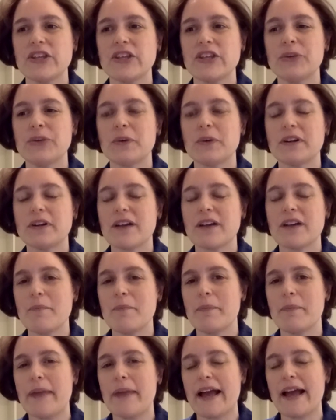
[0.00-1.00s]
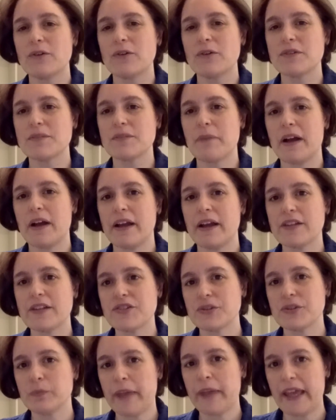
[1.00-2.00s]
you are not bound by
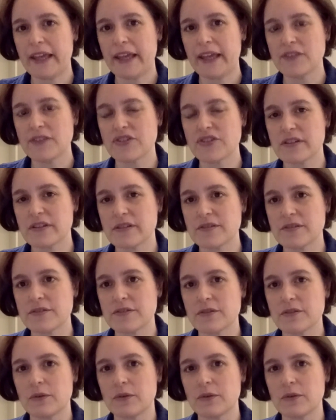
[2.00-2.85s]
two pages